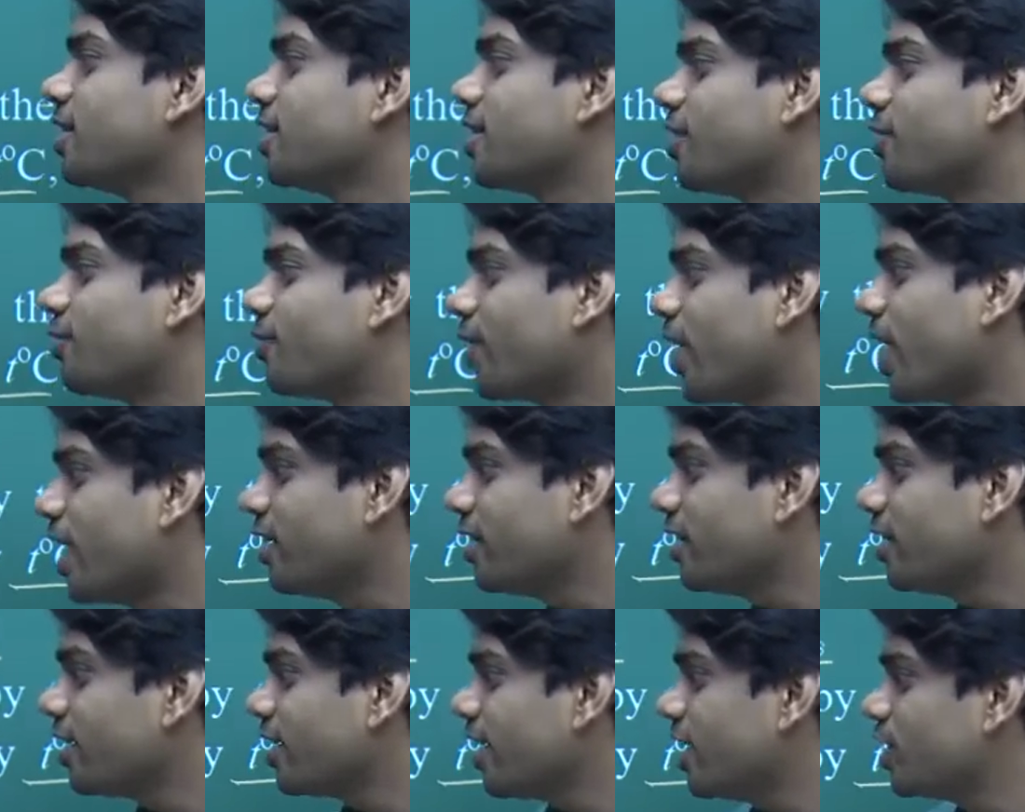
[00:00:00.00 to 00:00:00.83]
then
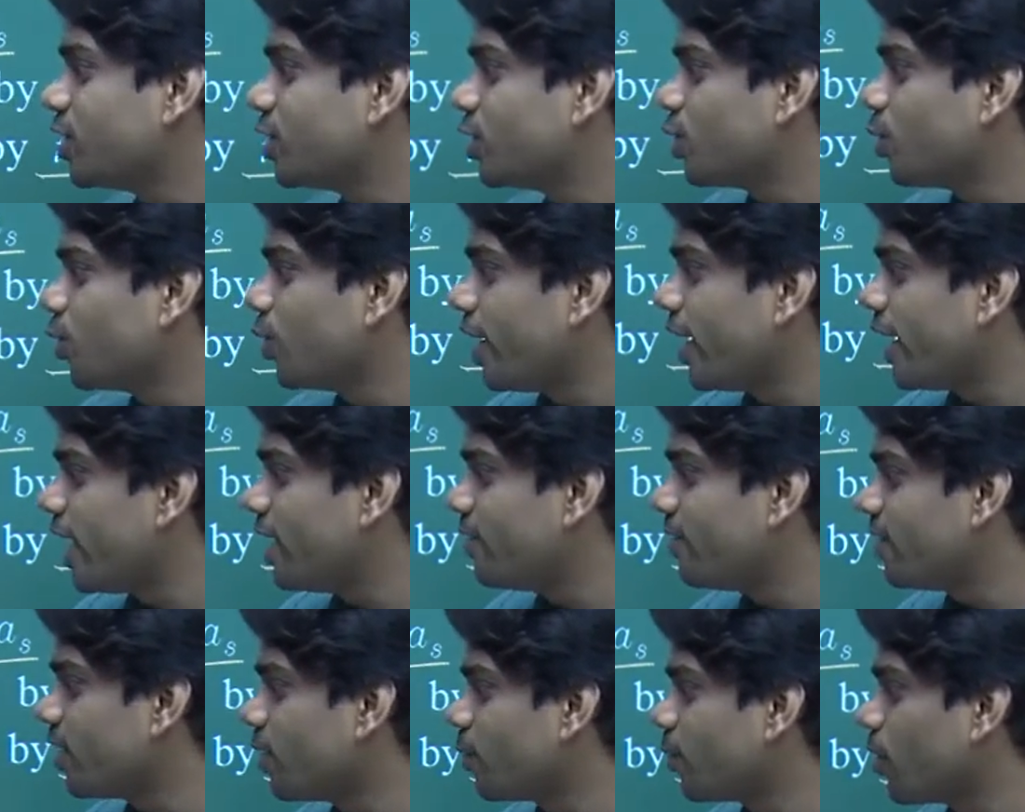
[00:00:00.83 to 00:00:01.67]
find the ratio
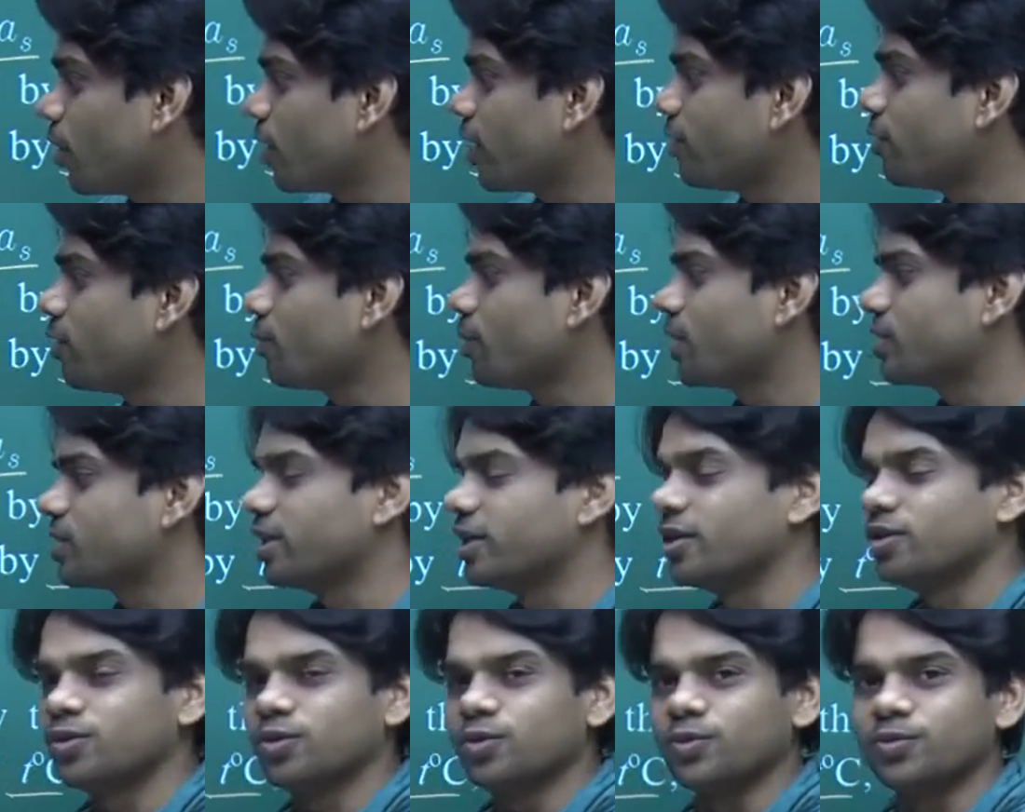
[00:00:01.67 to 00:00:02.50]
L1 upon L1 plus
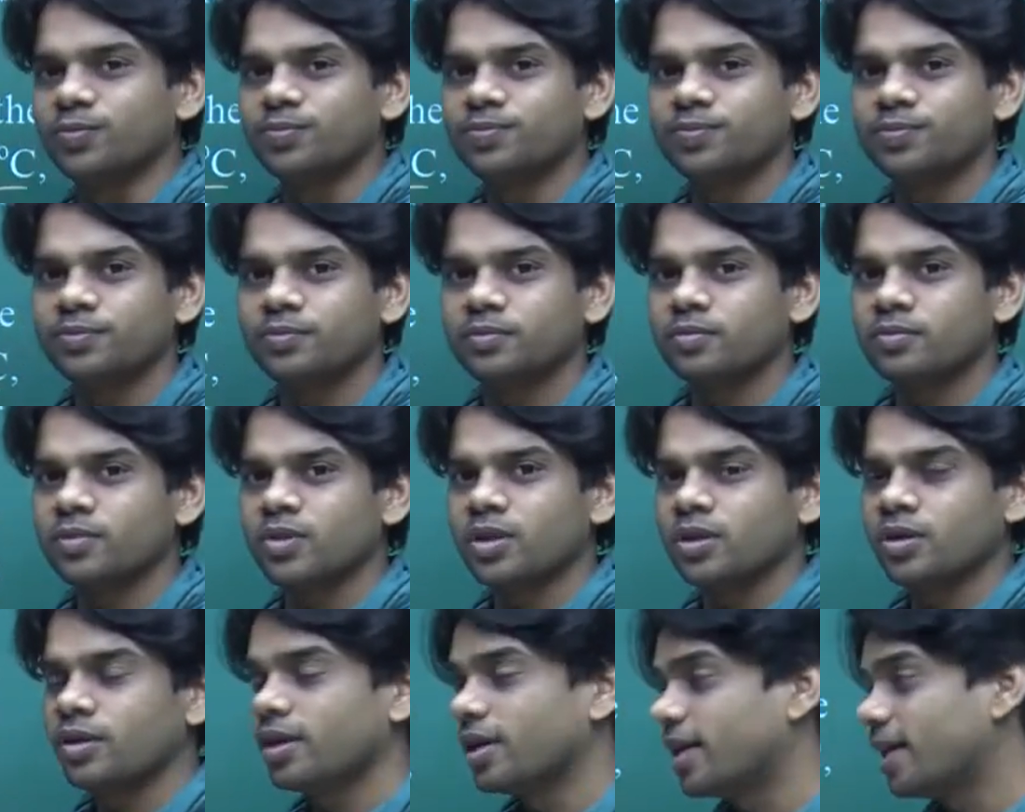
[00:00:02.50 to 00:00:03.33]
L2.
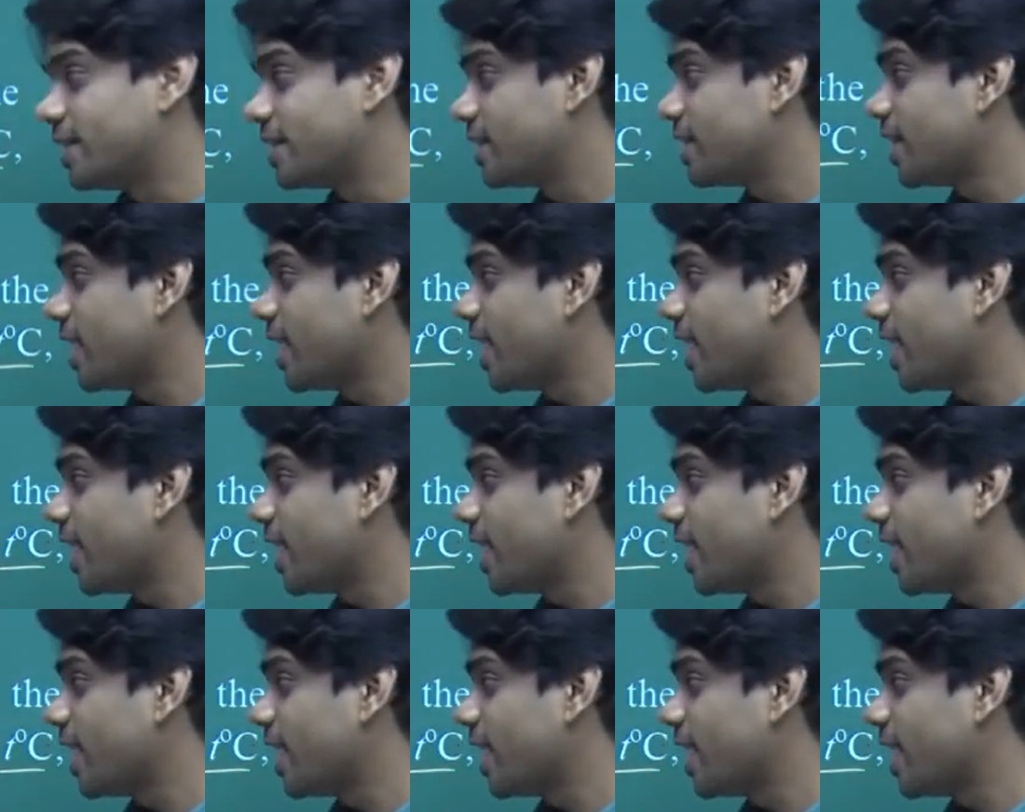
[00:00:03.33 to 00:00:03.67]
It's